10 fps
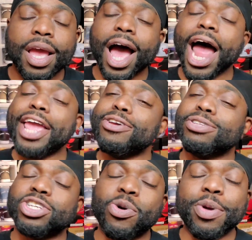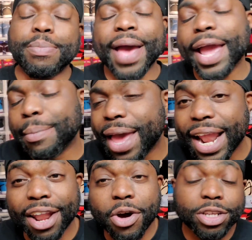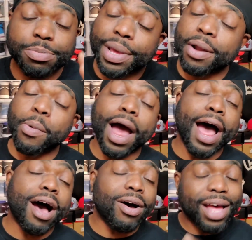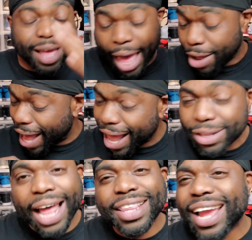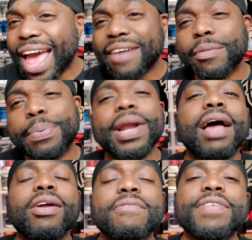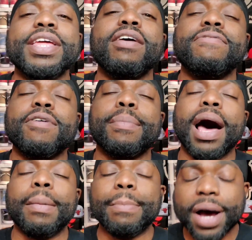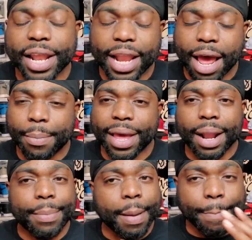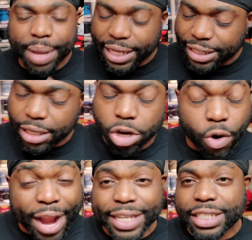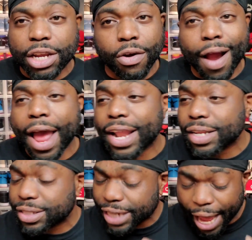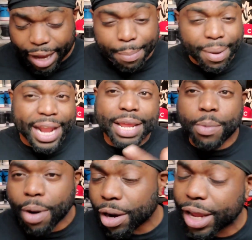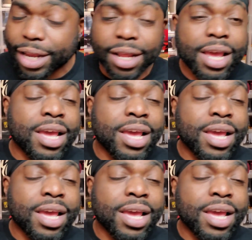Alright, YouTube, we back, man. I know it's been a while. I think I haven't put out no video for about a month now, man. I've been busy, crazy, grinding, stacking money, working,